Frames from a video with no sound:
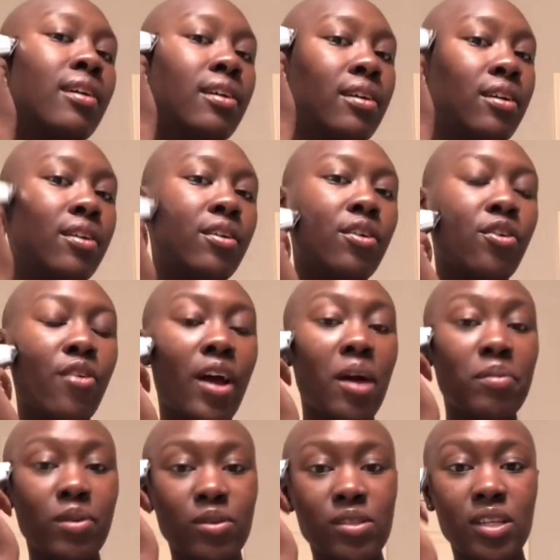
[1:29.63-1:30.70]
girl,
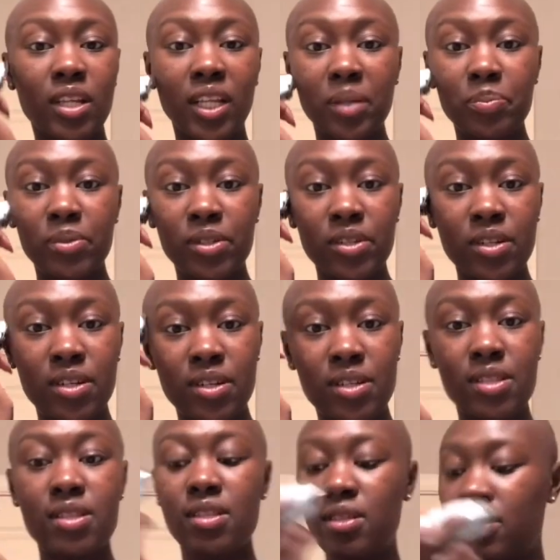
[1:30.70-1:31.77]
grab those
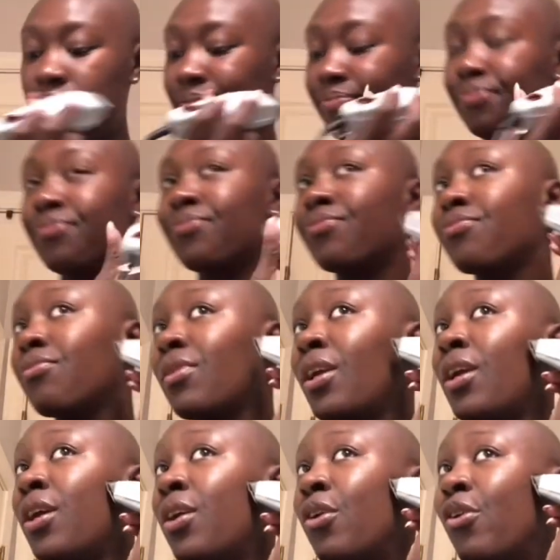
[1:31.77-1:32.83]
clippers,
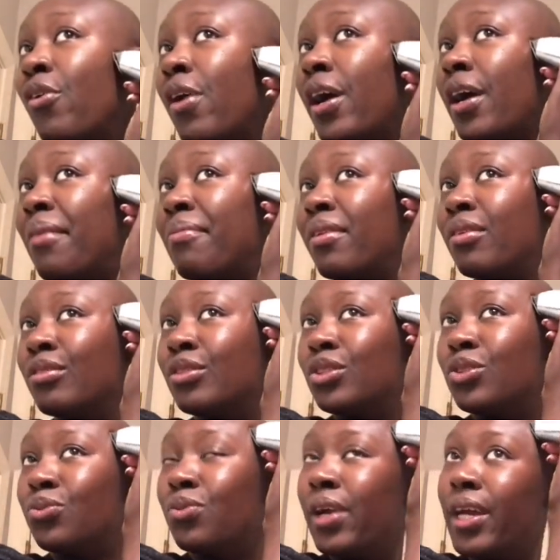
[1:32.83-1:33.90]
grab
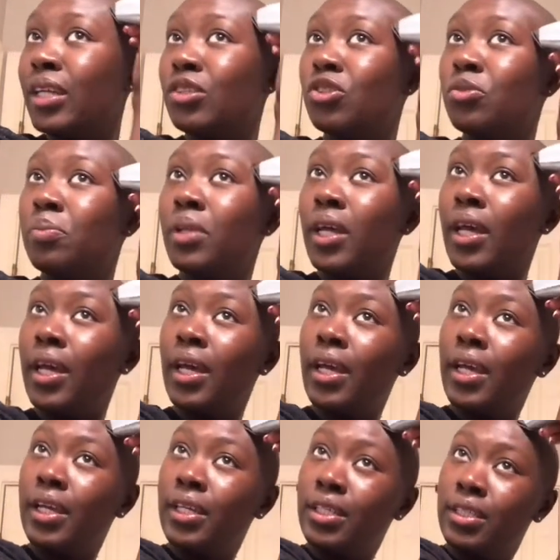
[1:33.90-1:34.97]
those razor
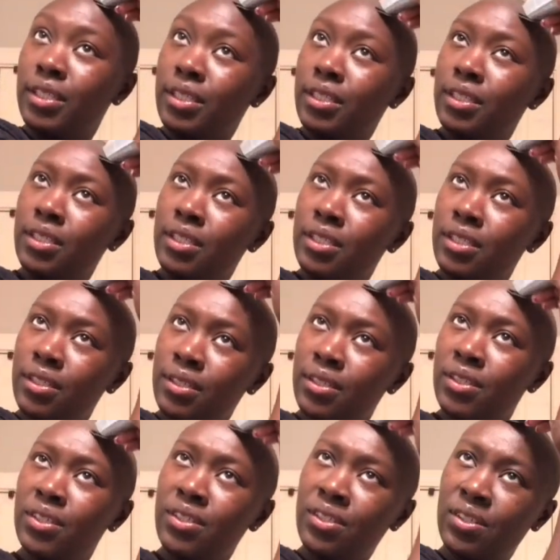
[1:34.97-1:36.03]
blades,
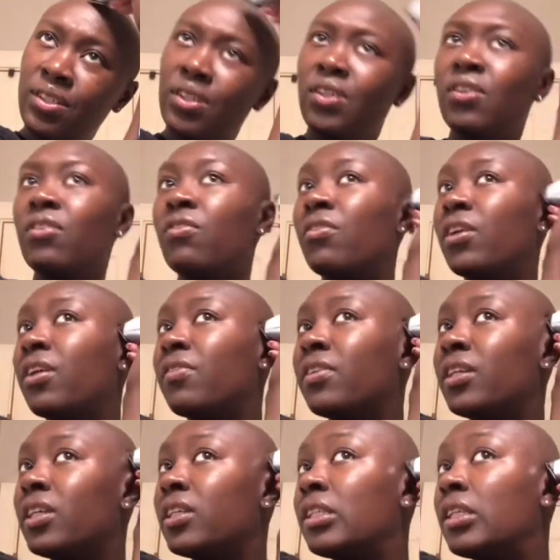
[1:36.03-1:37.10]
whatever it
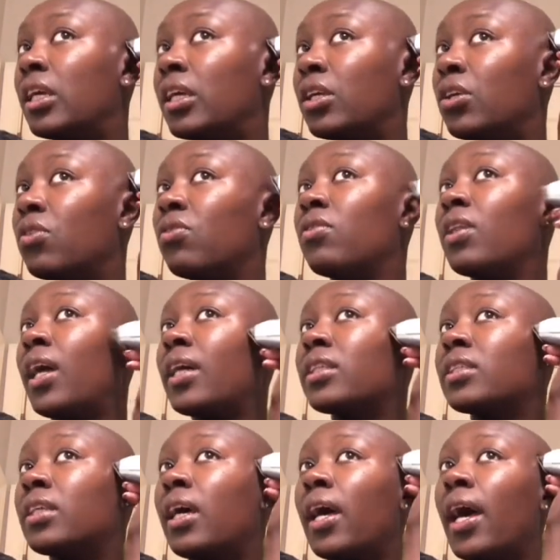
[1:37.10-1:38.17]
is that you like
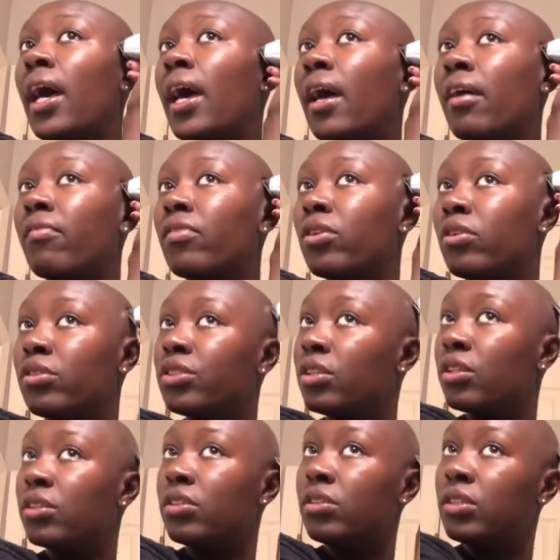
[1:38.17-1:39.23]
to have used
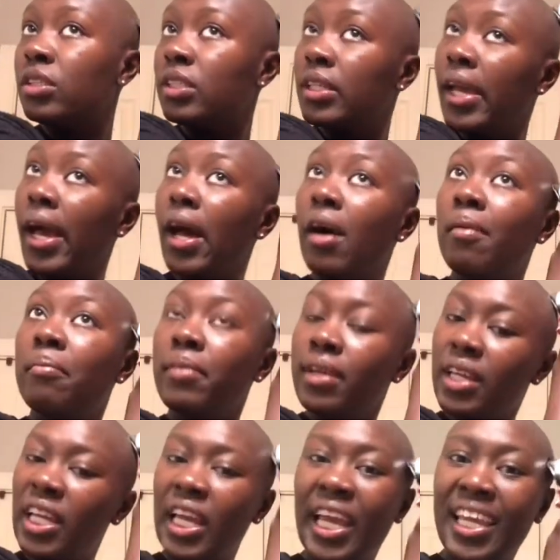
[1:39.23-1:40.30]
on your scalp,
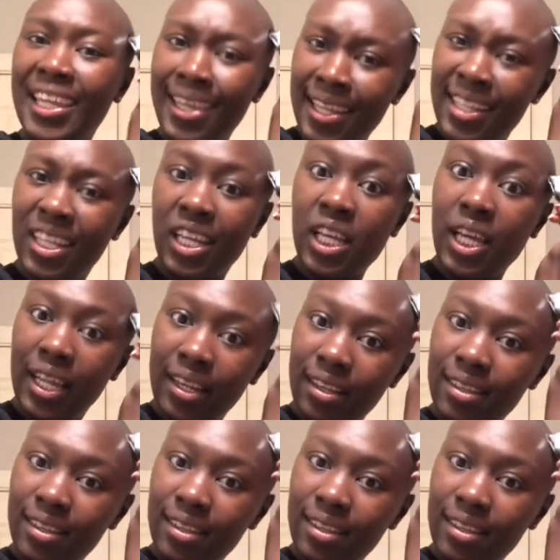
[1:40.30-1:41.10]
and get the cut.